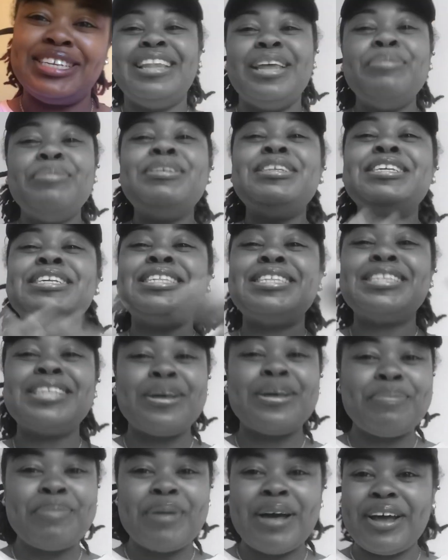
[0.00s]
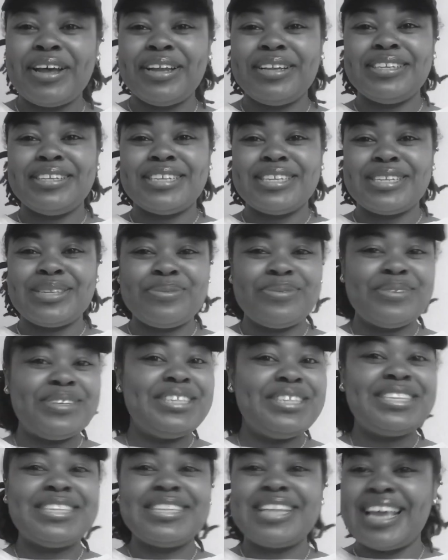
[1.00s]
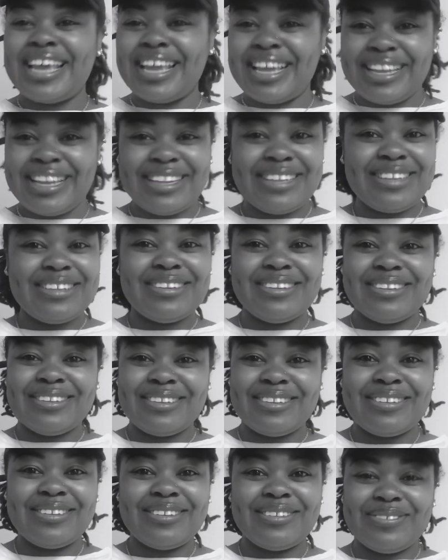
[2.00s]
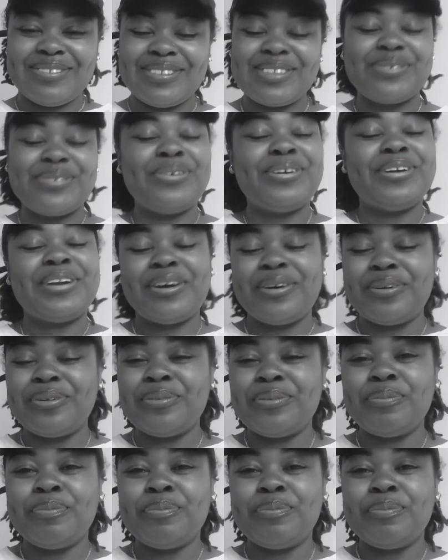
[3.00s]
Let me just step out and just restate what's going on.